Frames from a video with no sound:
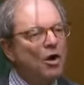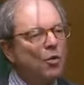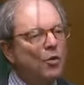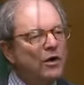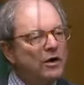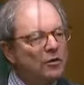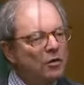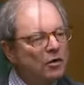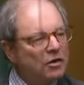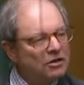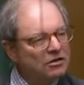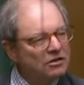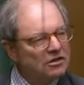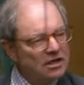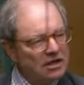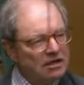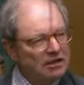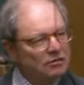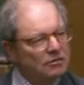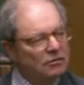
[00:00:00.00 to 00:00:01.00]
we will
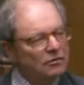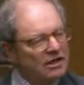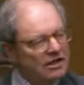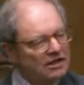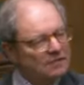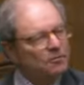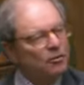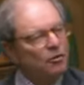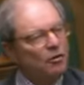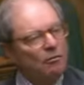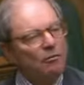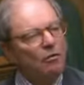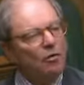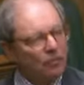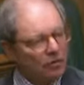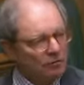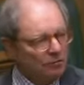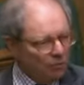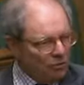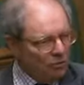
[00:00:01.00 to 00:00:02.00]
continue to export more
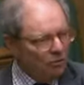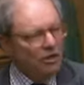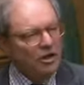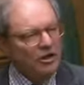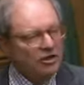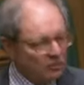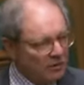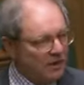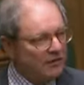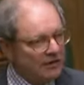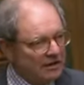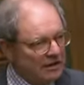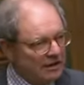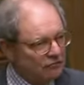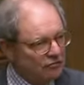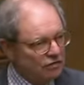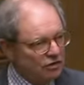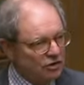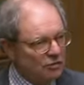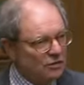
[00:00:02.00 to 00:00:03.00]
and more to other
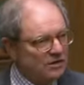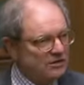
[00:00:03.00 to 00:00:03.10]
countries. We've